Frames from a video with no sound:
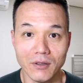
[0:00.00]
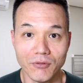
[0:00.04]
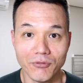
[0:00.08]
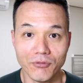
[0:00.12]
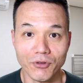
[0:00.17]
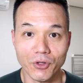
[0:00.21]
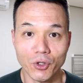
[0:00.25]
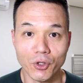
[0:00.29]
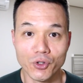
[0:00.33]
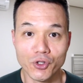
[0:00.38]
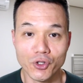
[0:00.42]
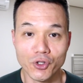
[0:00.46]

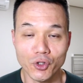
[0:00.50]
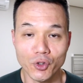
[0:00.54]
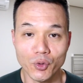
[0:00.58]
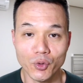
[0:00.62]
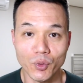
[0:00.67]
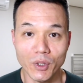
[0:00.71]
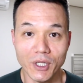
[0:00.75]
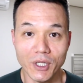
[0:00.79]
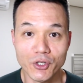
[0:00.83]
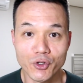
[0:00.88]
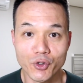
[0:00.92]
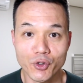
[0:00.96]
for those of
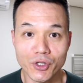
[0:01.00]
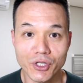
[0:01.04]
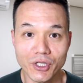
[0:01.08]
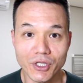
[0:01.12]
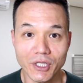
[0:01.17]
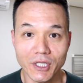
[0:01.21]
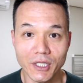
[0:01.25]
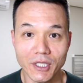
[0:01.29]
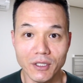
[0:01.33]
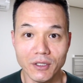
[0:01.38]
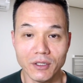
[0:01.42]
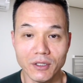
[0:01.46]
you
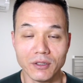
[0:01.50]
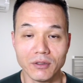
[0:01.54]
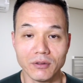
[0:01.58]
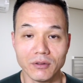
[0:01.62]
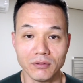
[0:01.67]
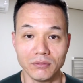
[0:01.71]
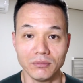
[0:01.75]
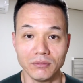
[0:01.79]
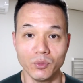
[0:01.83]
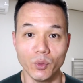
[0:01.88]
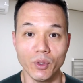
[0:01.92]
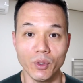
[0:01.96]
interested,
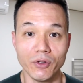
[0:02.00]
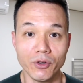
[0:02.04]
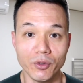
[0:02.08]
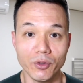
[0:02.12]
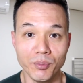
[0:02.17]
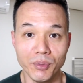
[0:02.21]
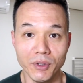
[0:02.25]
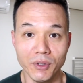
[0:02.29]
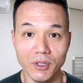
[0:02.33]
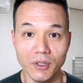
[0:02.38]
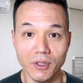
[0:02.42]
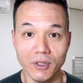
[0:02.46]
whether
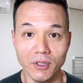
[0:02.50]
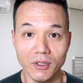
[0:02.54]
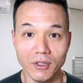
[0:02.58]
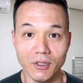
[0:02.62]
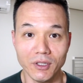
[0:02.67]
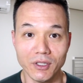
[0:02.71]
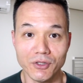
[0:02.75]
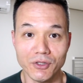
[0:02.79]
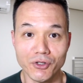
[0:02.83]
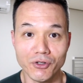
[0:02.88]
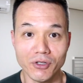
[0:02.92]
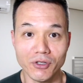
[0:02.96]
it be
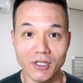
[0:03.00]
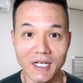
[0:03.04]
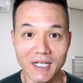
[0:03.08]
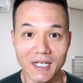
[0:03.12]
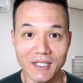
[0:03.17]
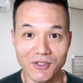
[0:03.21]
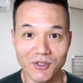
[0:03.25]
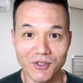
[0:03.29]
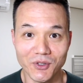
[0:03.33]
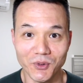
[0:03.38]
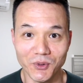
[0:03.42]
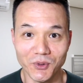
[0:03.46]
because you're in high
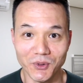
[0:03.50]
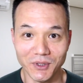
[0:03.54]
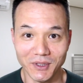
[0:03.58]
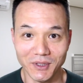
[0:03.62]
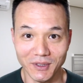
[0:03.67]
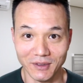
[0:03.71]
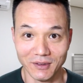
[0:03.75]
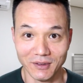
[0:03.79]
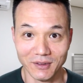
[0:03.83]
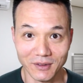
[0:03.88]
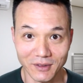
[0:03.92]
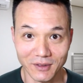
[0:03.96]

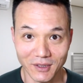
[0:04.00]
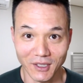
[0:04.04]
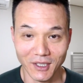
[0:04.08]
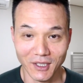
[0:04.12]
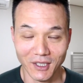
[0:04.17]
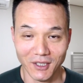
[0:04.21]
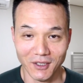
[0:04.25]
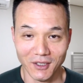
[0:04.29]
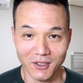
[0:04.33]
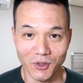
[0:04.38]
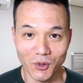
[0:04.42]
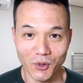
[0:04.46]
school,
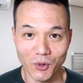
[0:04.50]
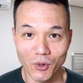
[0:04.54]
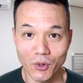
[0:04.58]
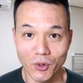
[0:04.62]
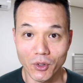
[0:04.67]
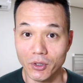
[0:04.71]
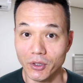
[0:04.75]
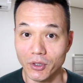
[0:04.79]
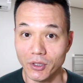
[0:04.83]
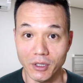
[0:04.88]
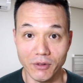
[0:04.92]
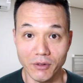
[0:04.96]

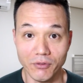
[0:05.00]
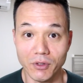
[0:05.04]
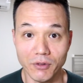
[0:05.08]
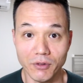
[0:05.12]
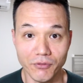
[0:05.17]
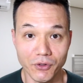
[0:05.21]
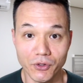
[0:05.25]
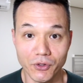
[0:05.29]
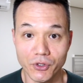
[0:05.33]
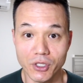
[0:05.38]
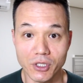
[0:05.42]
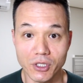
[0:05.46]
or even if
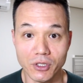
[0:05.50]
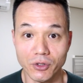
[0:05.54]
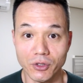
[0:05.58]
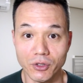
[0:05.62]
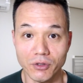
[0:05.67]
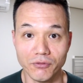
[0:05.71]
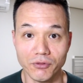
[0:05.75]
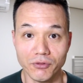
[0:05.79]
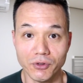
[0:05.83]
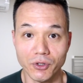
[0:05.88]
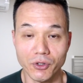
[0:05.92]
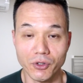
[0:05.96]
you're just
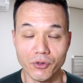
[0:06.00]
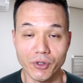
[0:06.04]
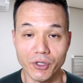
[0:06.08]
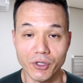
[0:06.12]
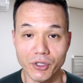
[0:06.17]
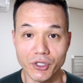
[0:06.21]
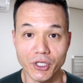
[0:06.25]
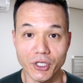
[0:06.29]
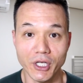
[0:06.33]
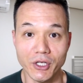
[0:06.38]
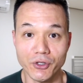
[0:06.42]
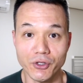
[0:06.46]
looking for a career
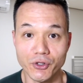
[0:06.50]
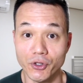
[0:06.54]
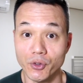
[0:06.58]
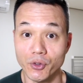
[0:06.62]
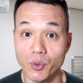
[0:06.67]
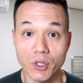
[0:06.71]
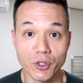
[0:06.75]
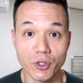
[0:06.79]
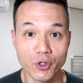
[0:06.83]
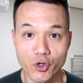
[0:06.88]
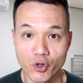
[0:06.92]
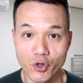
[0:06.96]
change, or you
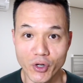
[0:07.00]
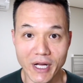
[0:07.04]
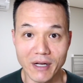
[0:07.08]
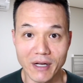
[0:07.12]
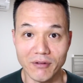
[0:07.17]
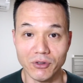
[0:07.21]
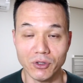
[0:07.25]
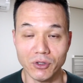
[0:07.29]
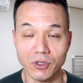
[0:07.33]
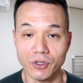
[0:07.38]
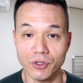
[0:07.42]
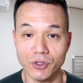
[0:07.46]
want to
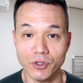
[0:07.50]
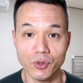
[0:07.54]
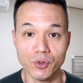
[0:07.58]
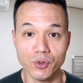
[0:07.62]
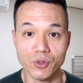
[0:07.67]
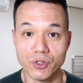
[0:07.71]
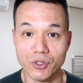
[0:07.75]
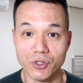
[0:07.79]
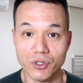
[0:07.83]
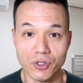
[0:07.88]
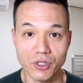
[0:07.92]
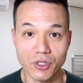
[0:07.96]
travel and
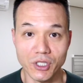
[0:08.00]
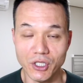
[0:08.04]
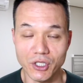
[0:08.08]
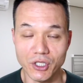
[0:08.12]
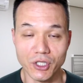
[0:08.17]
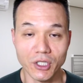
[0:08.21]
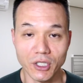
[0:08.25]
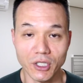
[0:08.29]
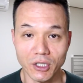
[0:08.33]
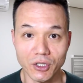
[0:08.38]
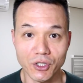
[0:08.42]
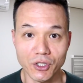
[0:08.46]
use
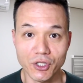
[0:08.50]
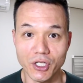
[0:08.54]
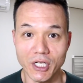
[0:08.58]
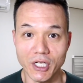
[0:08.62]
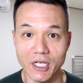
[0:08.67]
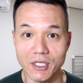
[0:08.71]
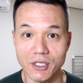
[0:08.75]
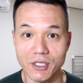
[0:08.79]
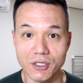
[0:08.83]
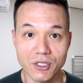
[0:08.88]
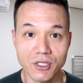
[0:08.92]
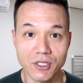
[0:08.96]
teaching English
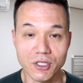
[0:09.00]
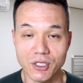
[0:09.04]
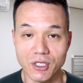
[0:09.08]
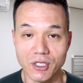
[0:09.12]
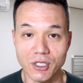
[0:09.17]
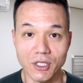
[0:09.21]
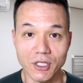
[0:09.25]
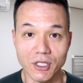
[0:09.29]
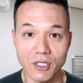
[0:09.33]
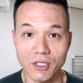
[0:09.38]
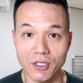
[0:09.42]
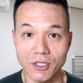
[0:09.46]
as
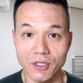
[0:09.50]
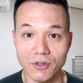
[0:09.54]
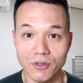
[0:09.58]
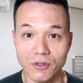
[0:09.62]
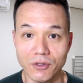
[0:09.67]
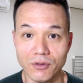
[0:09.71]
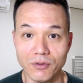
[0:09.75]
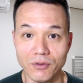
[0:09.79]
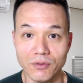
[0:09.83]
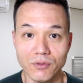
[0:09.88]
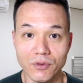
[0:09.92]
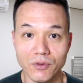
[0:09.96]
the
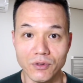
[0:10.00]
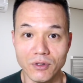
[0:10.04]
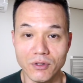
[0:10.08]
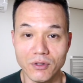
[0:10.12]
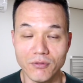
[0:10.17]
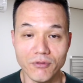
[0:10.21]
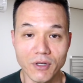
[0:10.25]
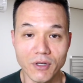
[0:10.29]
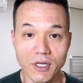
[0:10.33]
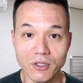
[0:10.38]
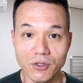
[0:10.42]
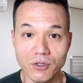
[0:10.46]

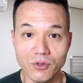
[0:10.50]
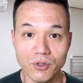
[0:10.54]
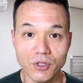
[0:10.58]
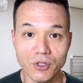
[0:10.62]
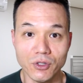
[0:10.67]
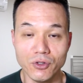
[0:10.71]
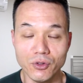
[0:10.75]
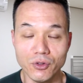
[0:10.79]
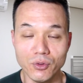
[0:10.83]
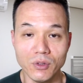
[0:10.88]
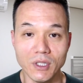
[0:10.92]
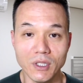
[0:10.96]
venue to
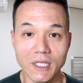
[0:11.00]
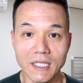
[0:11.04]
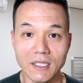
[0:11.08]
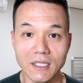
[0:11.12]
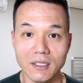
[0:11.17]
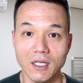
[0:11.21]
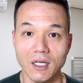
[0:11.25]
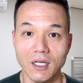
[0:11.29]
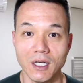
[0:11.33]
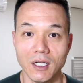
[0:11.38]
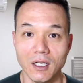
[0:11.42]
do that,